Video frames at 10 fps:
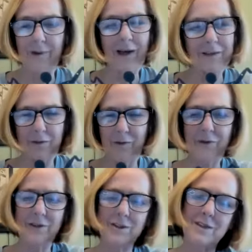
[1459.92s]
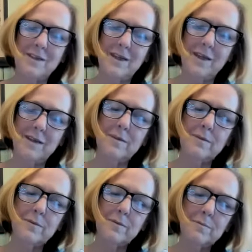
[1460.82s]
I don't know that she's
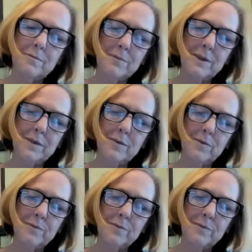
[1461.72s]
naked, but